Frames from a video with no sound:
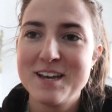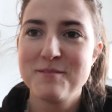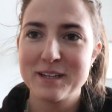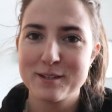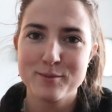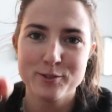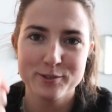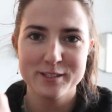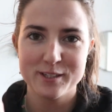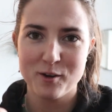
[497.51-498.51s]
make him
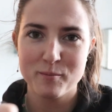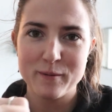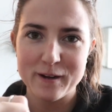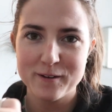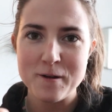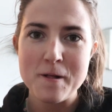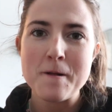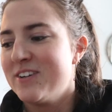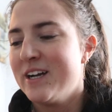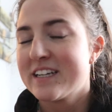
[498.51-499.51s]
hold the GoPro
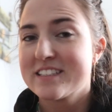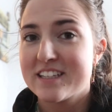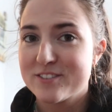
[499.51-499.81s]
because I